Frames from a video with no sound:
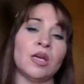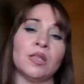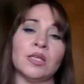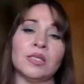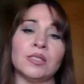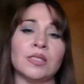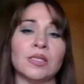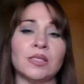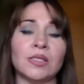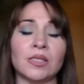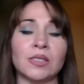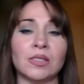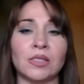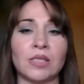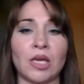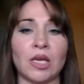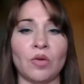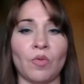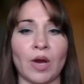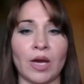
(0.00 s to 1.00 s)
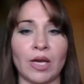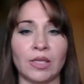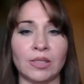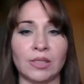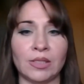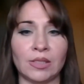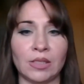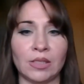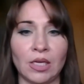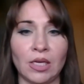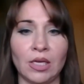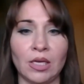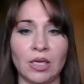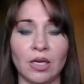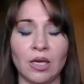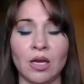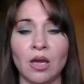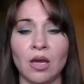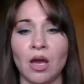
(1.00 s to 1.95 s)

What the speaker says: This is a statewide seat.